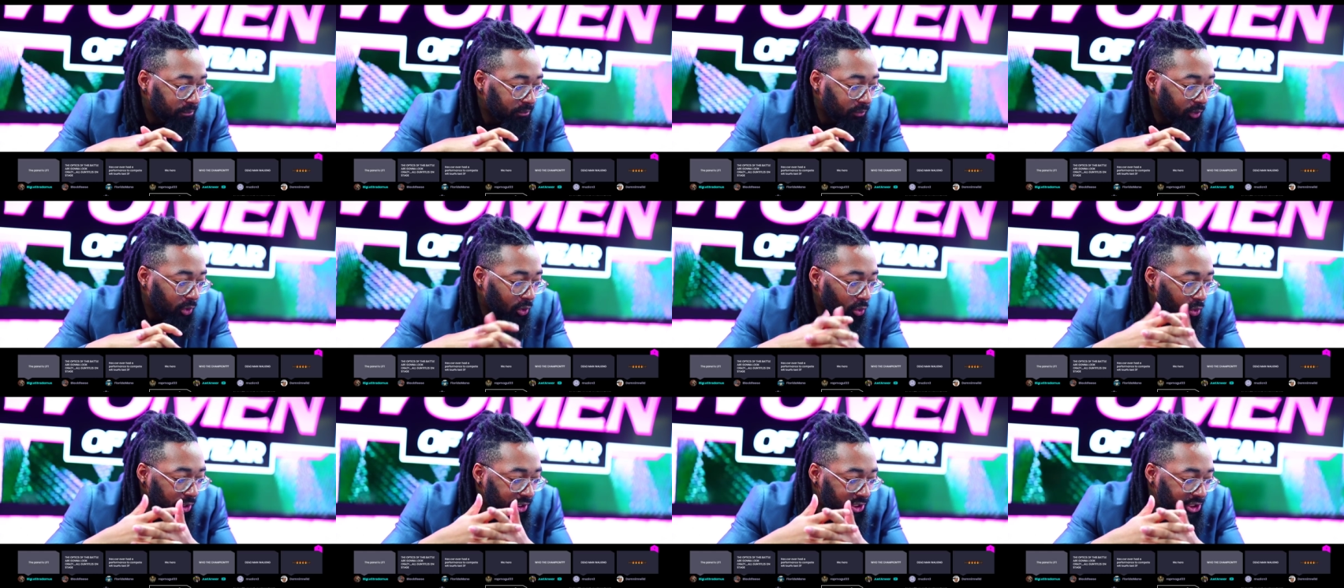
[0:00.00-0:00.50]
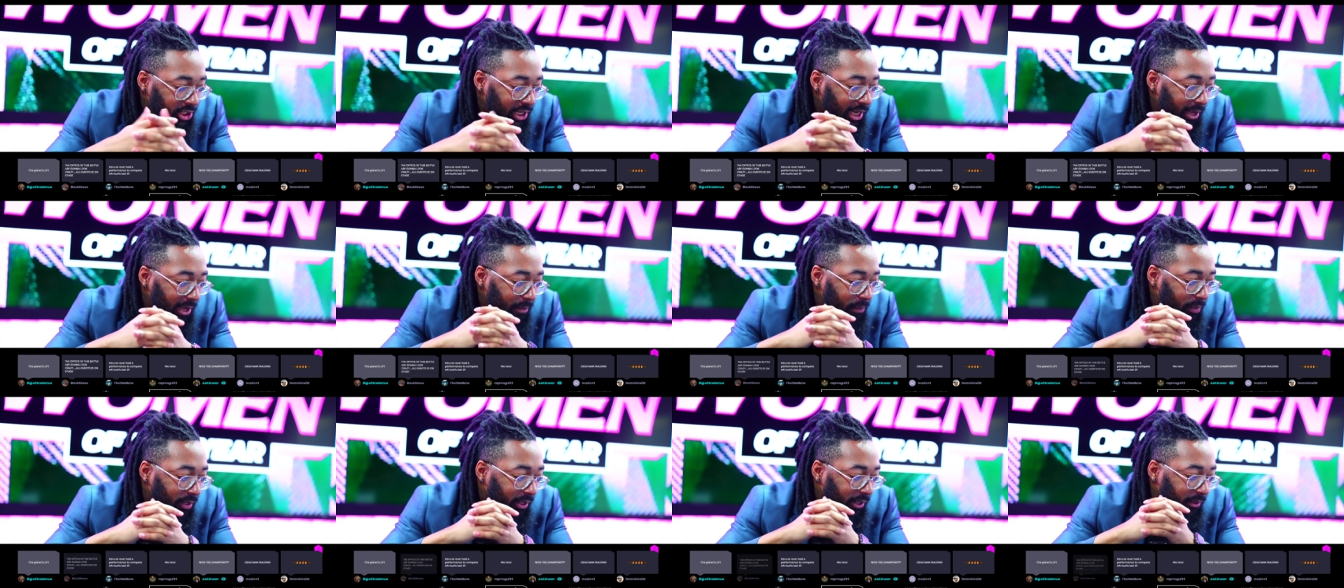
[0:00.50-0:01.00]
Who the
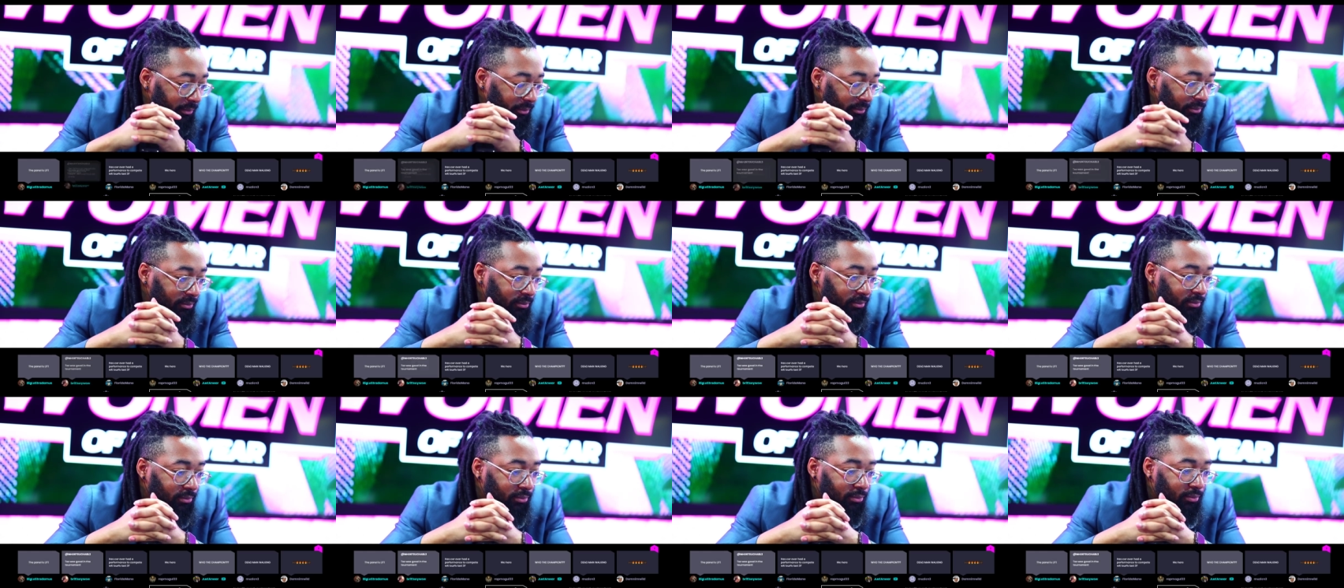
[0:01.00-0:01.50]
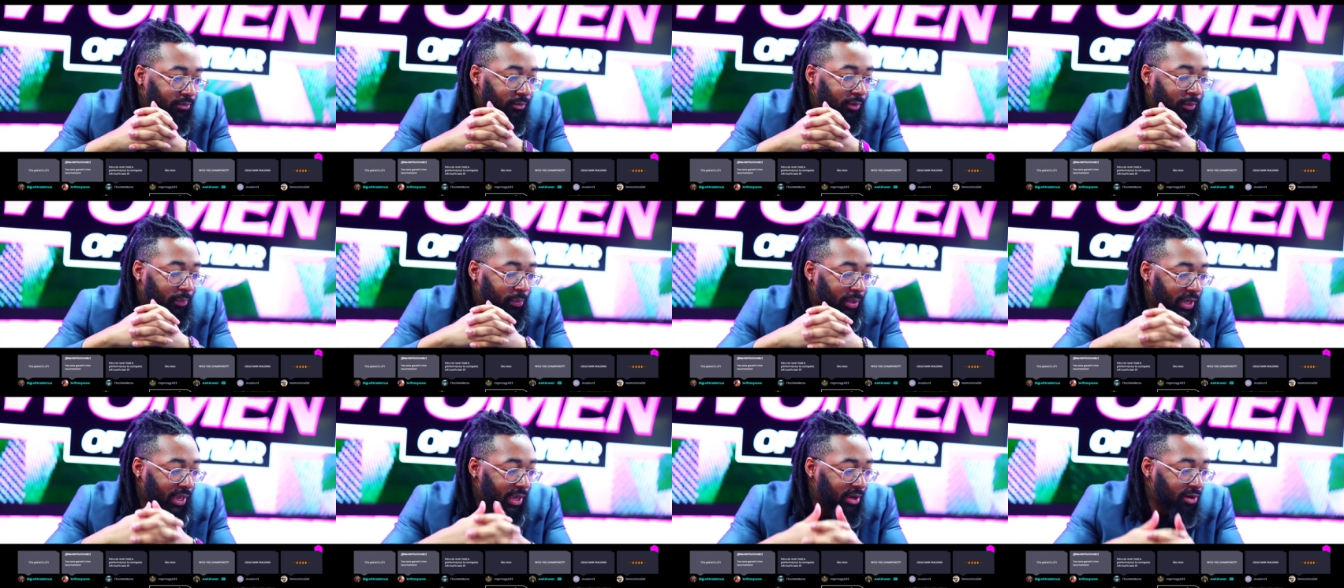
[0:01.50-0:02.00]
champion?
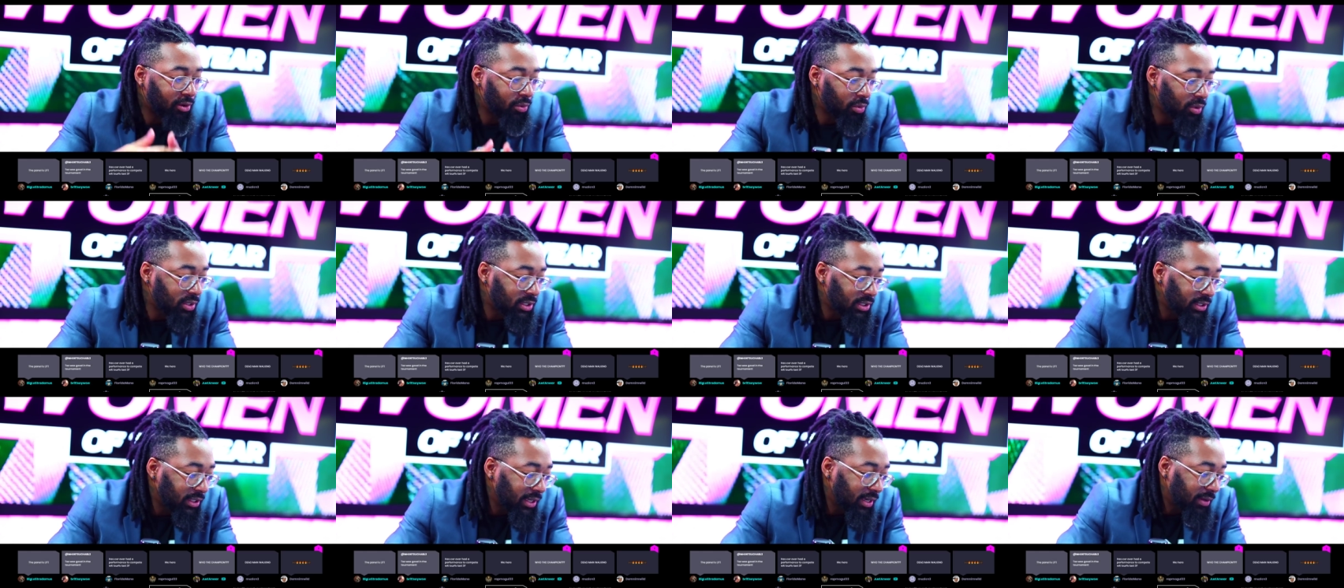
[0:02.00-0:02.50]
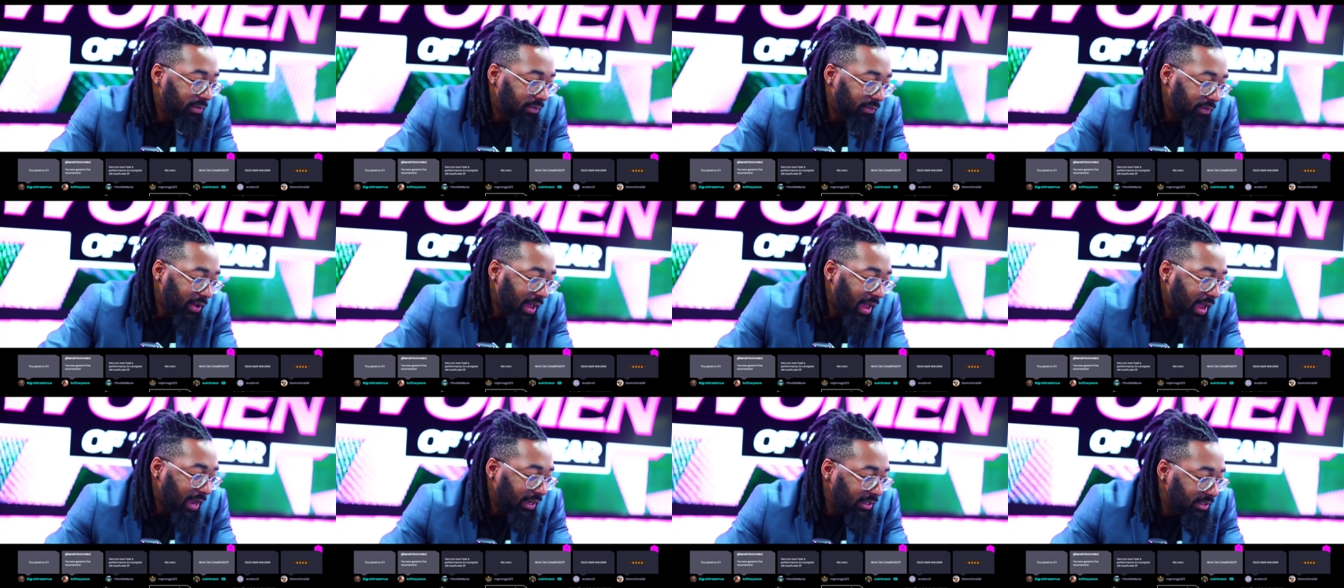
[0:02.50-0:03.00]
Panel was lit.
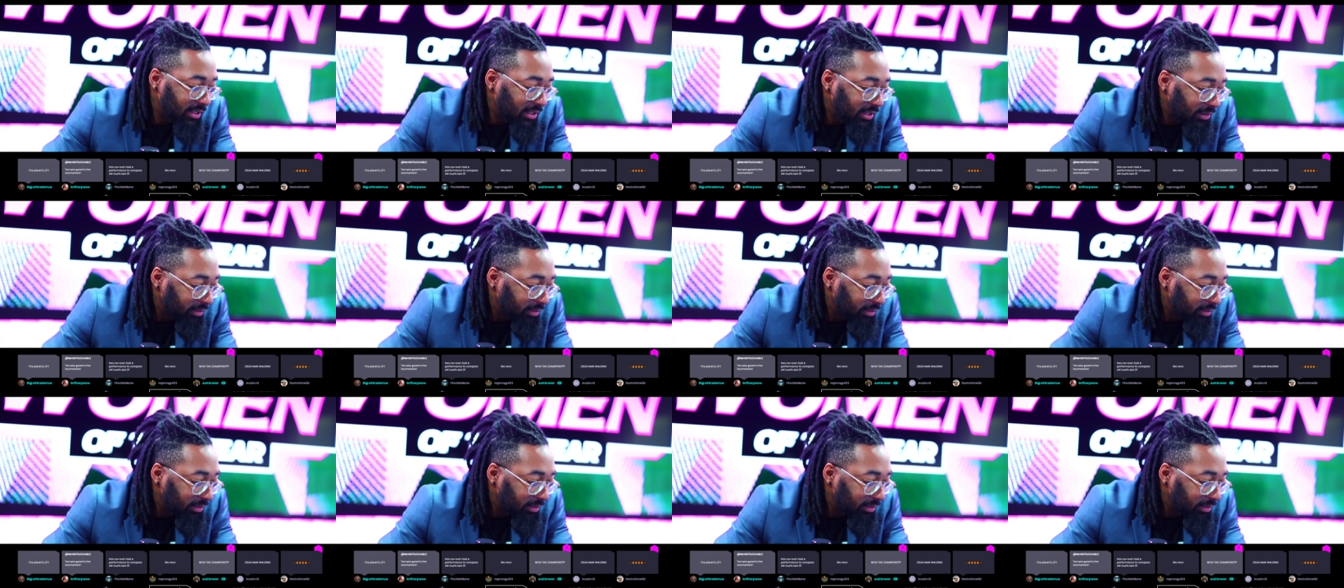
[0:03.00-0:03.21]
Facts.